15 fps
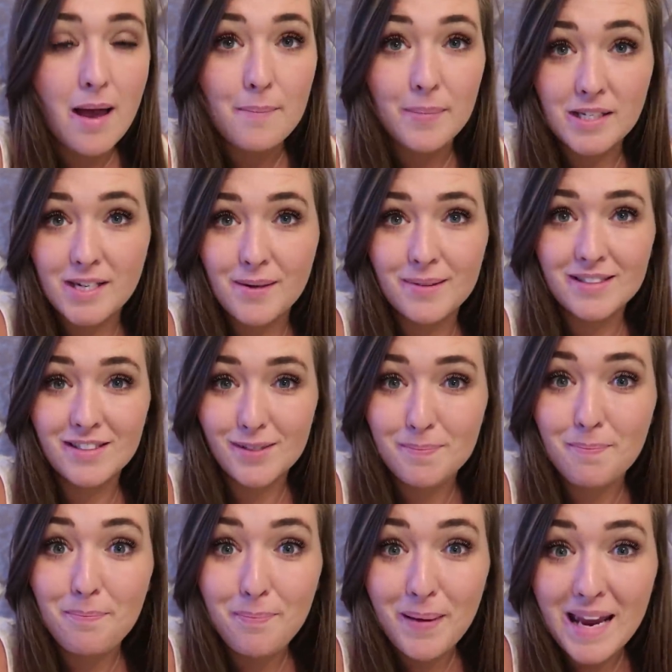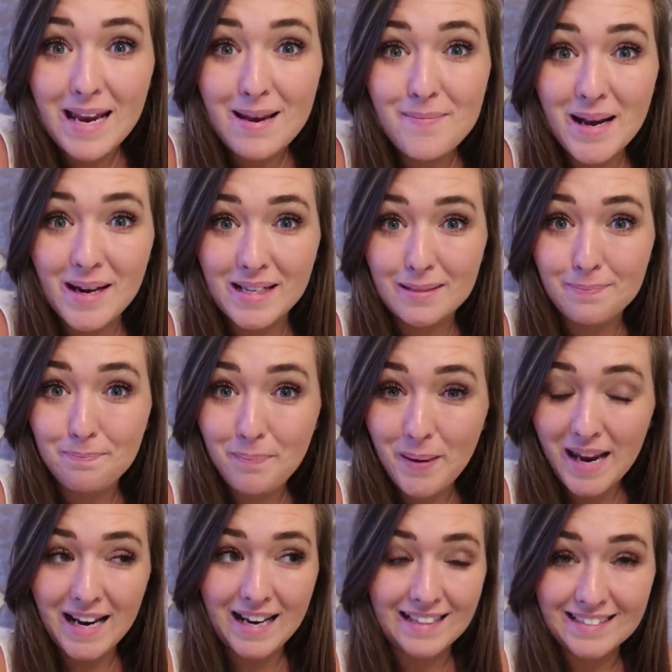But she was just beaming, this
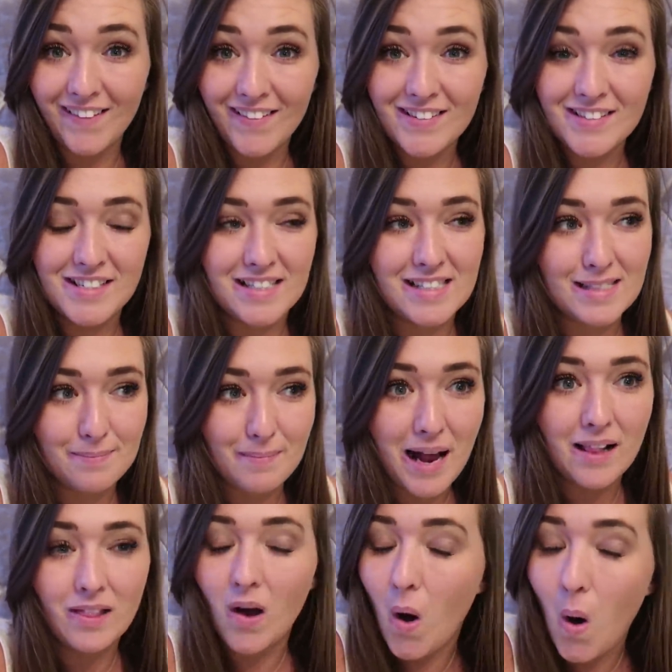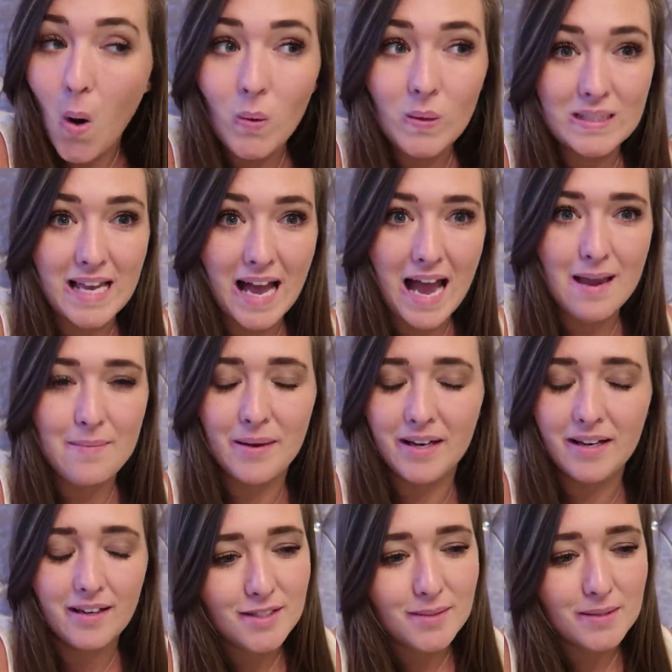big gorgeous smile the whole time,
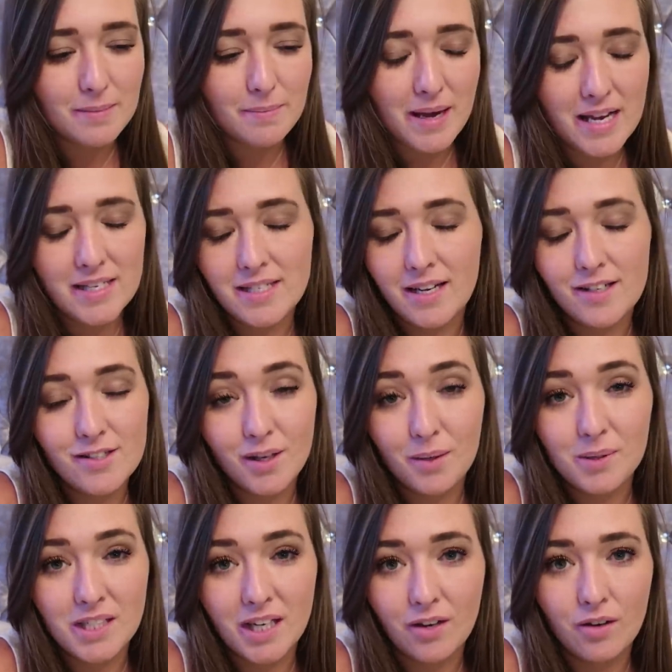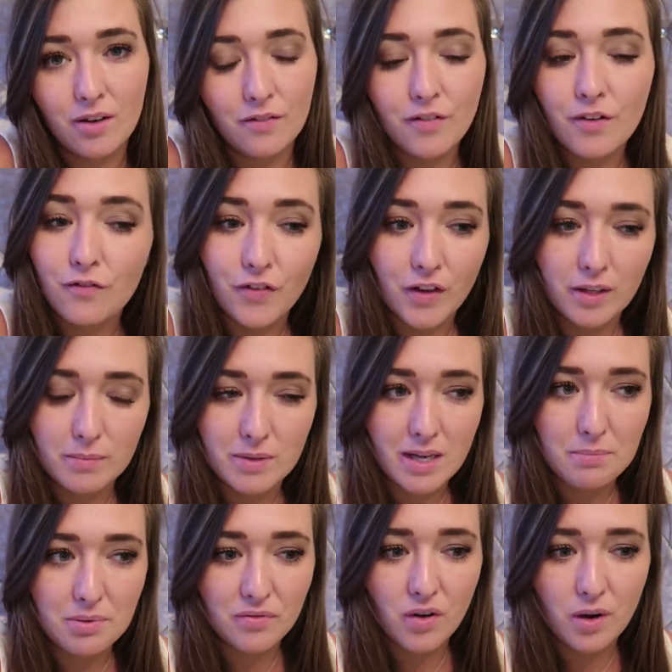and she was amazing. I so wish I could have filmed
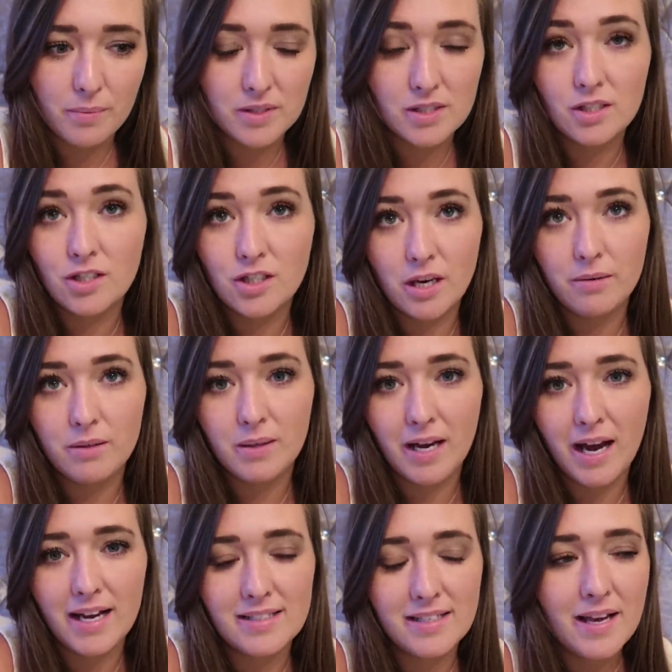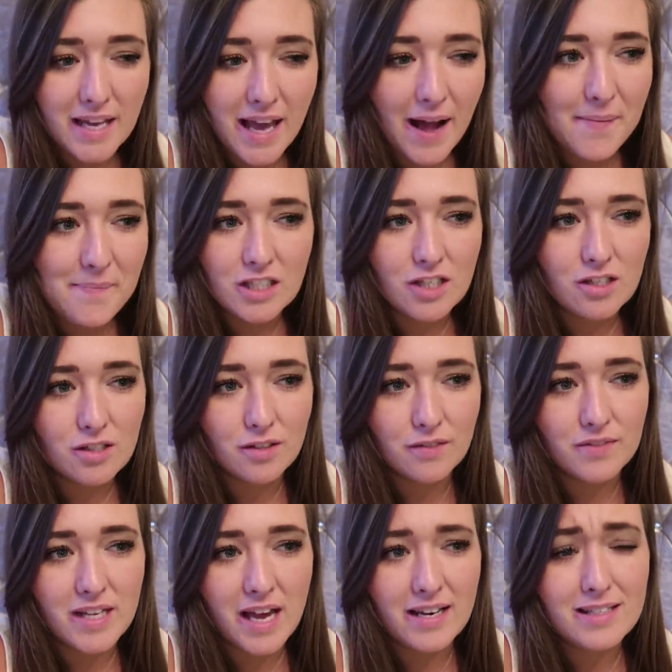that performance and shown you guys. Yeah, she just
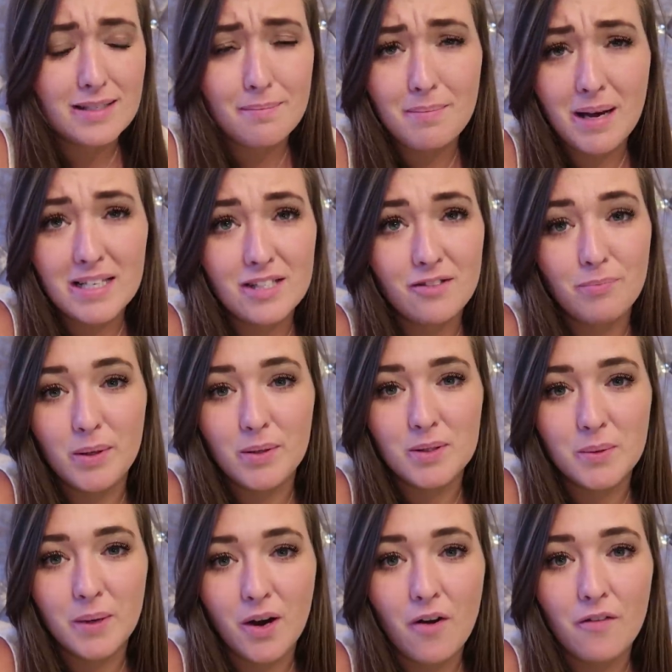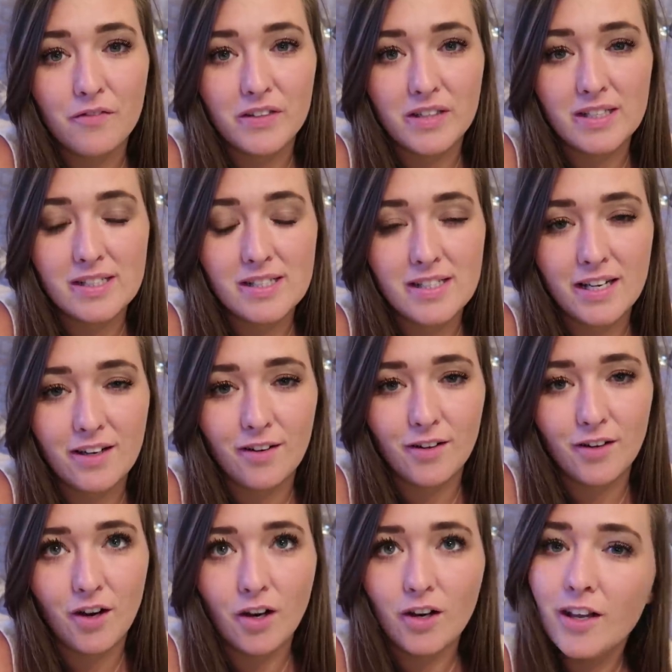loves it, and it's a massive boost to her confidence seeing all
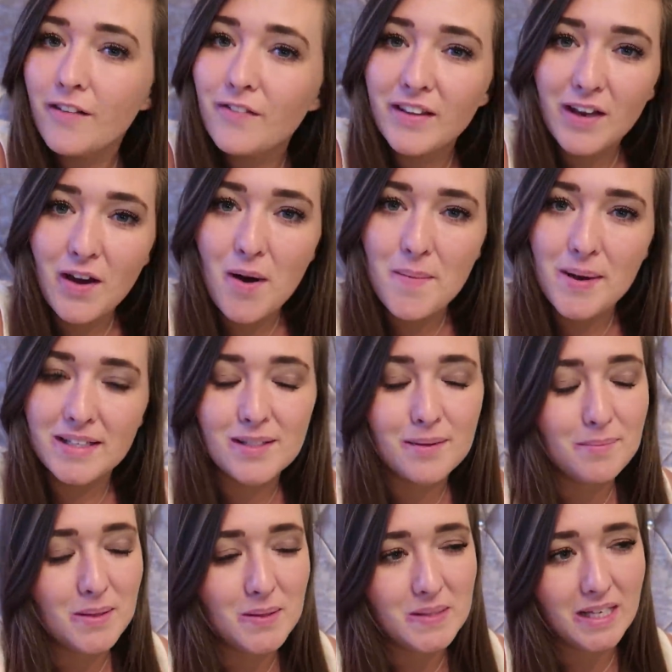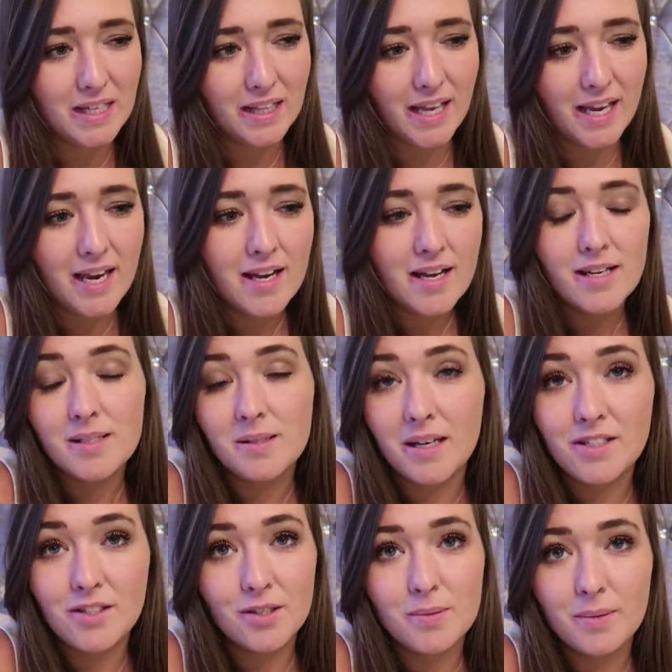your lovely comments on Musically. So I
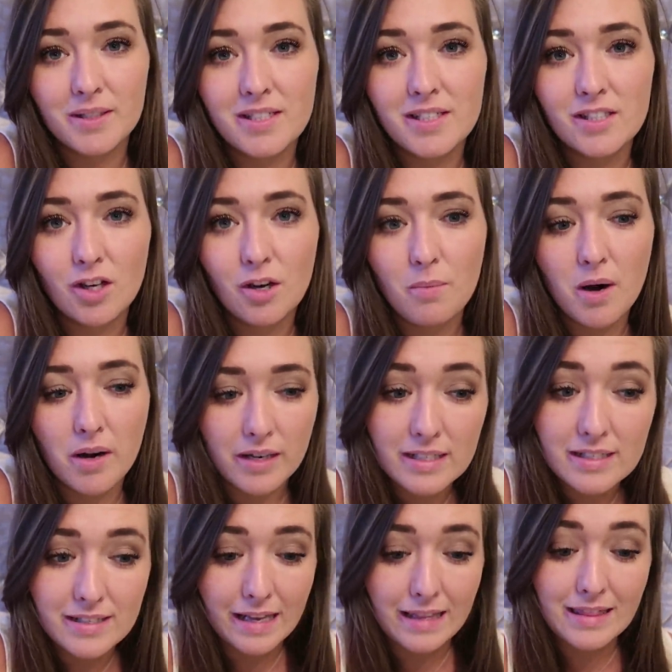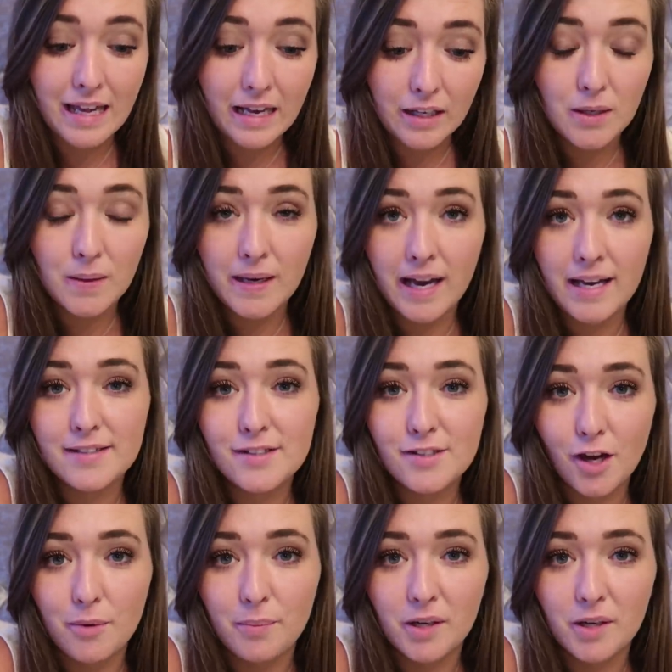just wanted to come on and say thank you guys so